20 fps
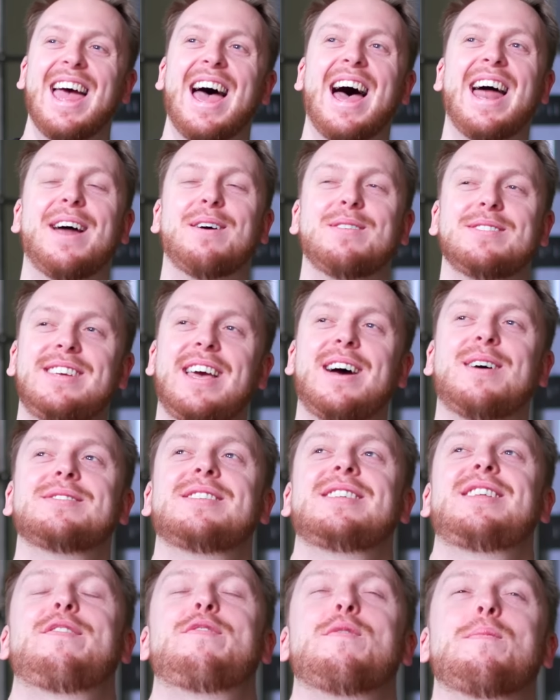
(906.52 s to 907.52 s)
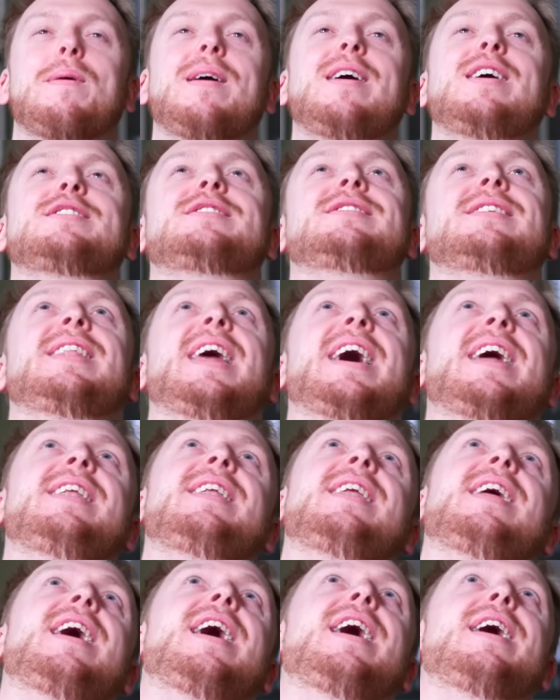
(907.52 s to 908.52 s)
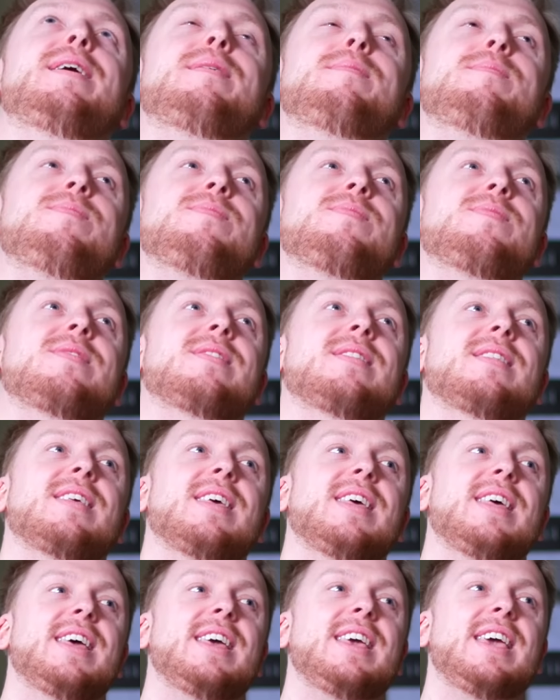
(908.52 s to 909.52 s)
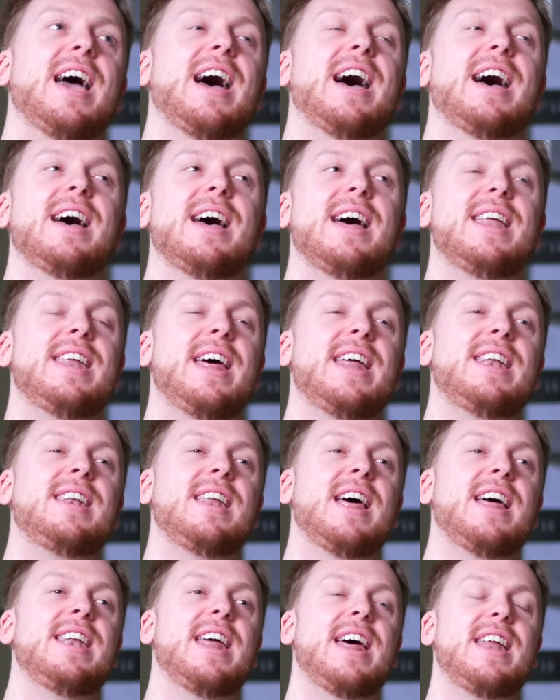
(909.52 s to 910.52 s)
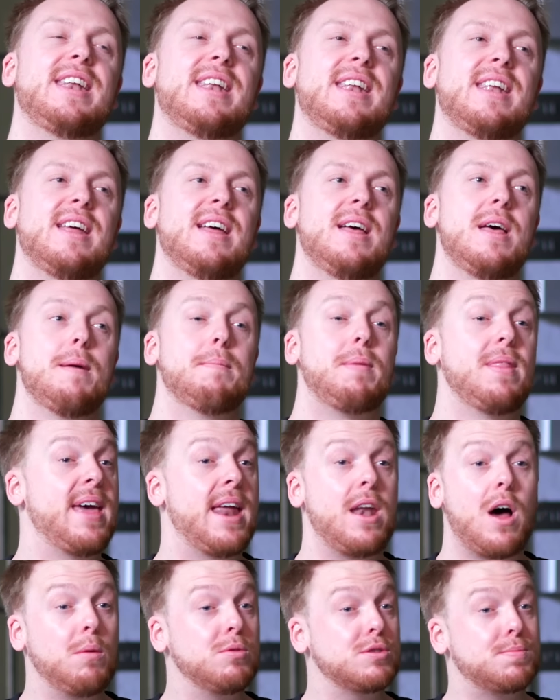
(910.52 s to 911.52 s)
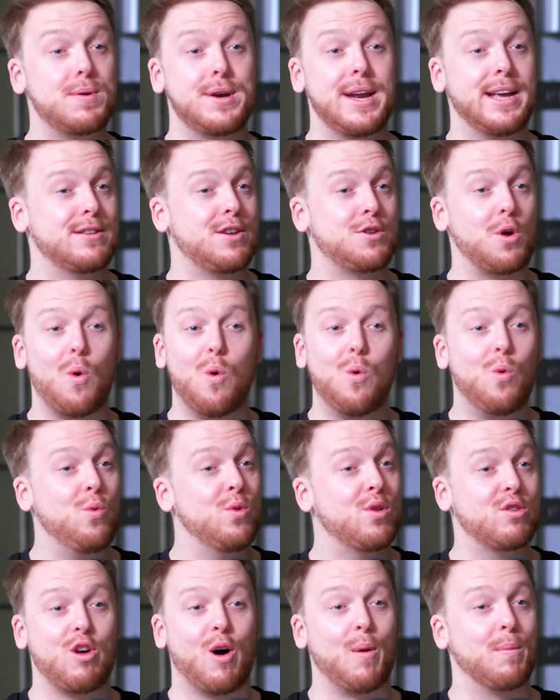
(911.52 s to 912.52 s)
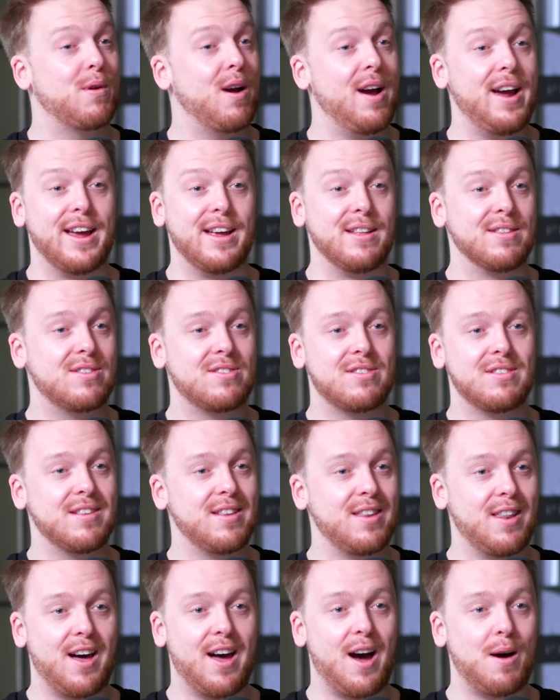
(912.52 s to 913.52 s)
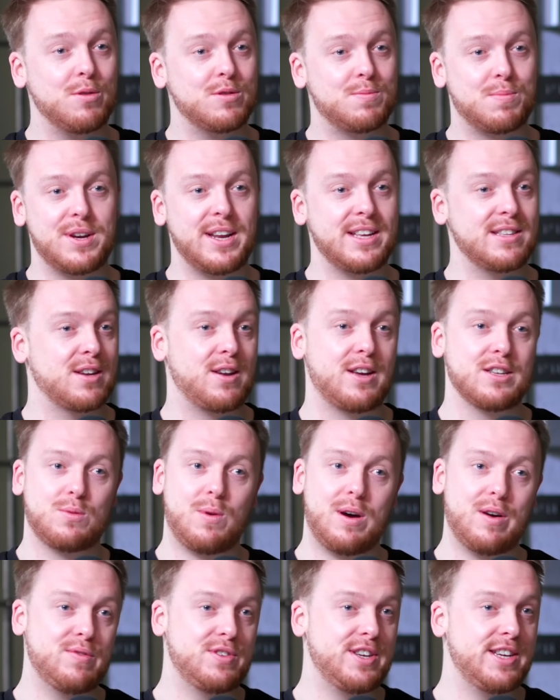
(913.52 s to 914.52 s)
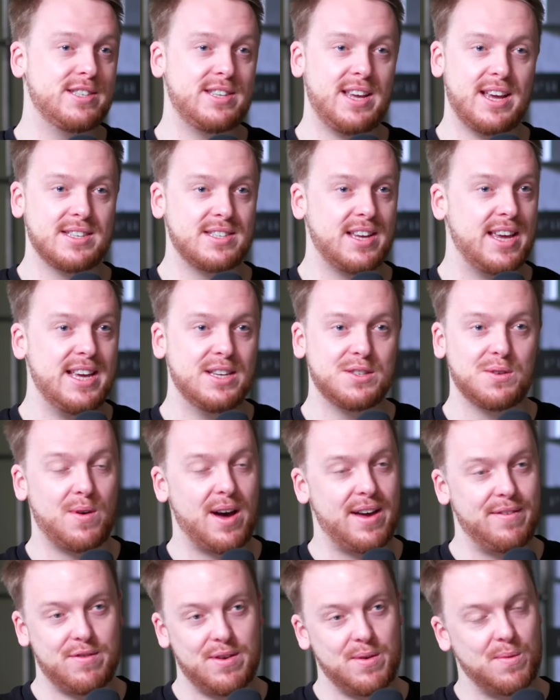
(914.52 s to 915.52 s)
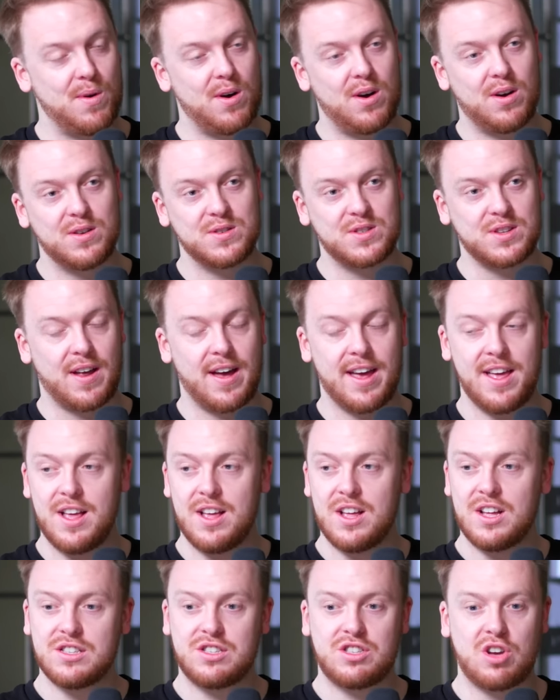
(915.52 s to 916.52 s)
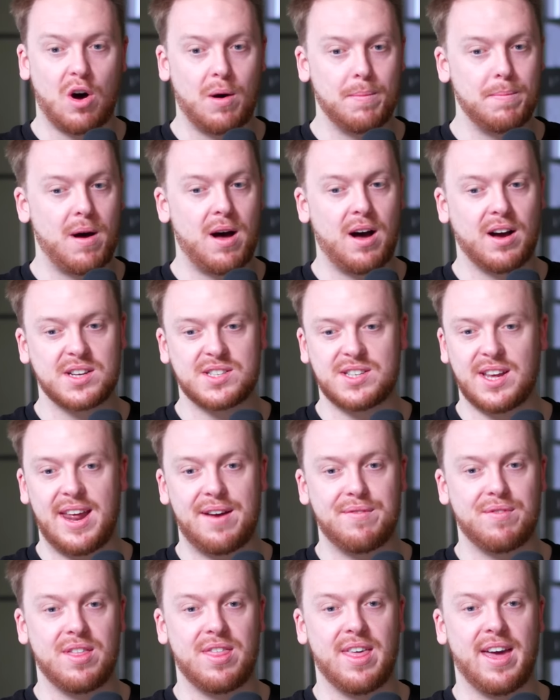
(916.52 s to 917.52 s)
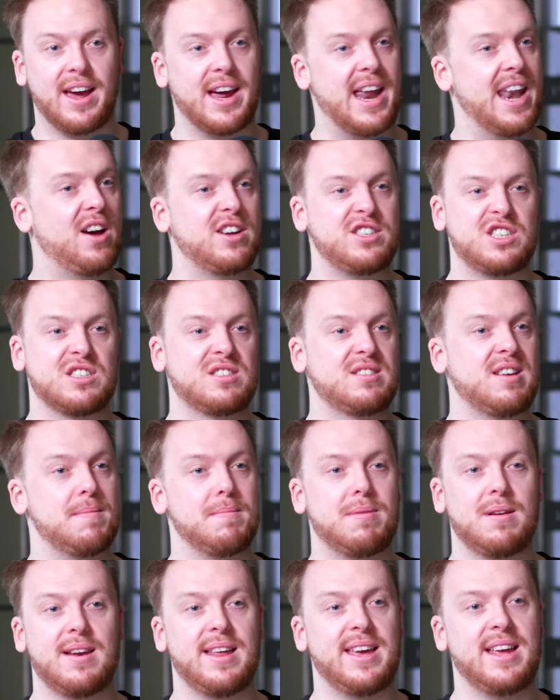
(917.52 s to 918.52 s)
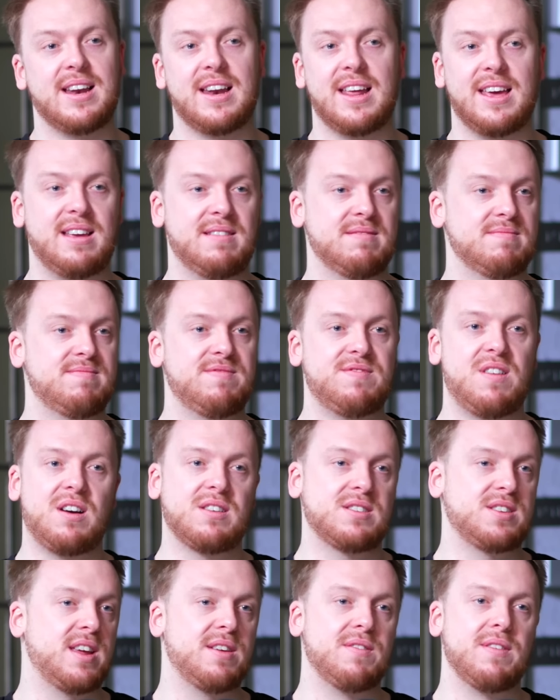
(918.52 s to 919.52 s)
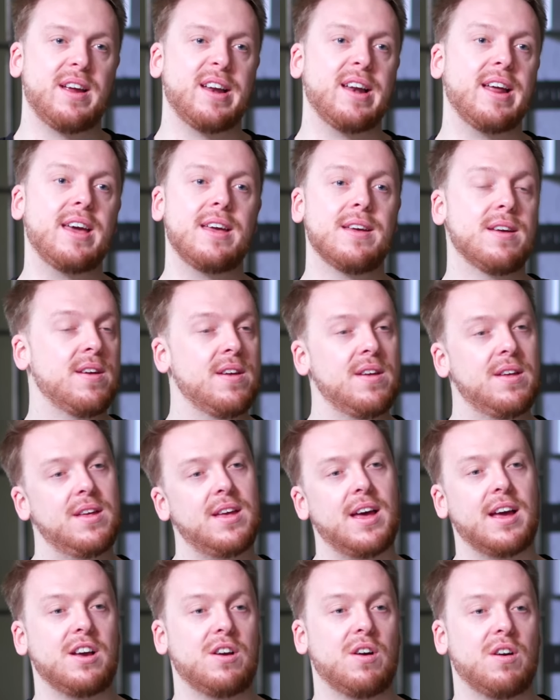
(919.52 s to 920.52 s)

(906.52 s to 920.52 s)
and I was yeah I was a different person then. Um, yeah and then and then but then I was predicted all the top grades. Like I was predicted like 12 GCSEs or whatever it was, like top marks in everything. And I just completely fucked it really and